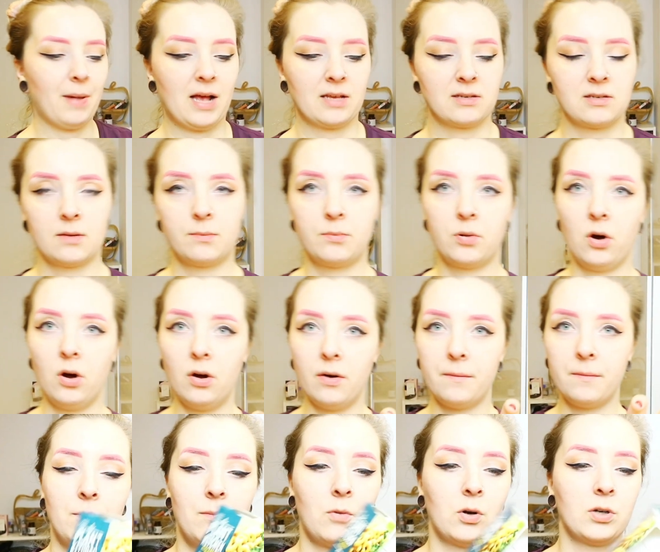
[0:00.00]
pasta
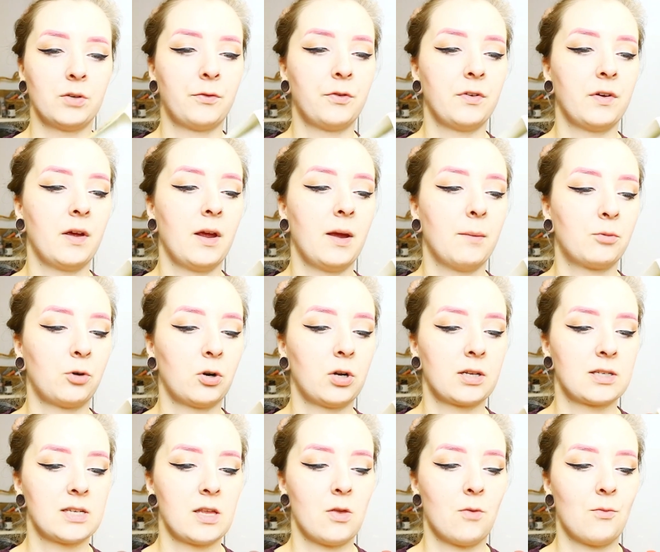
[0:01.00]
pot, one of the
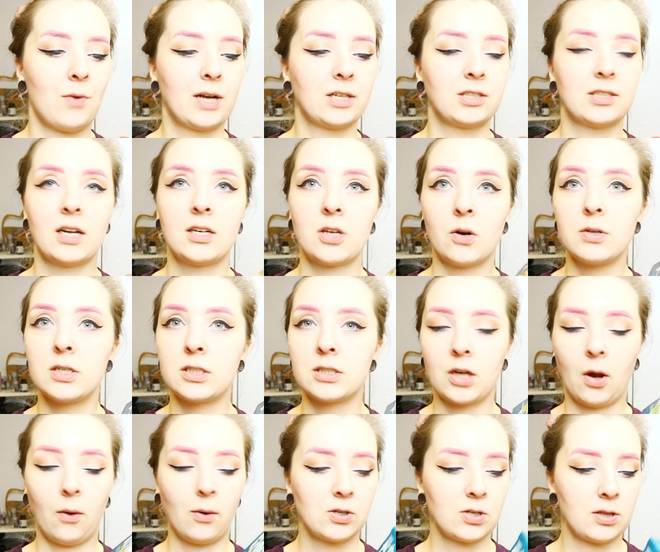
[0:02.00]
products in the range that don't need
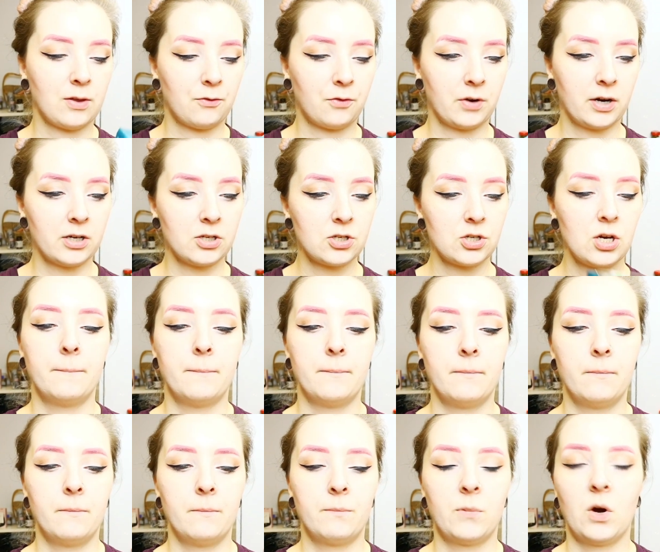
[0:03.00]
to go into the fridge.
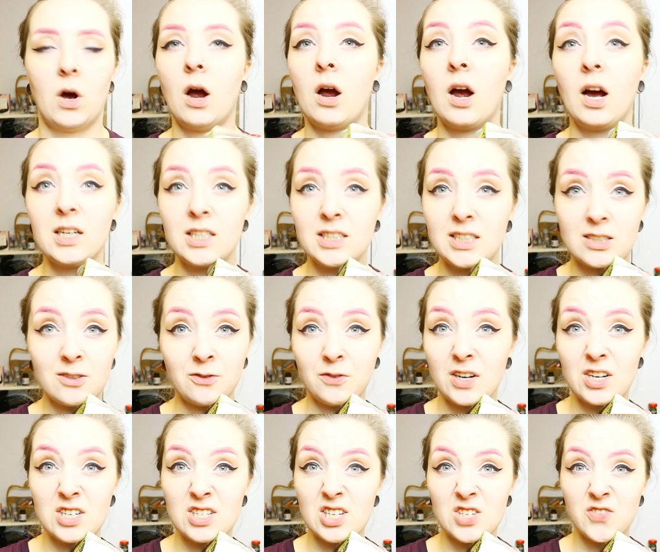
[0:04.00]
But I kind of need to
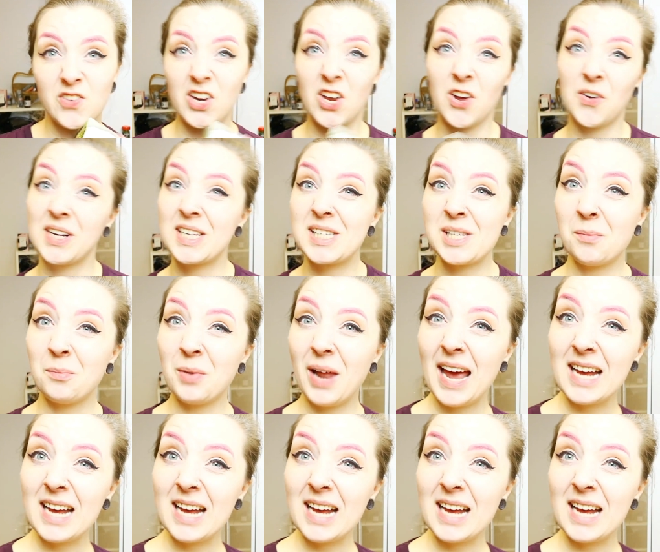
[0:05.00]
finish this video at some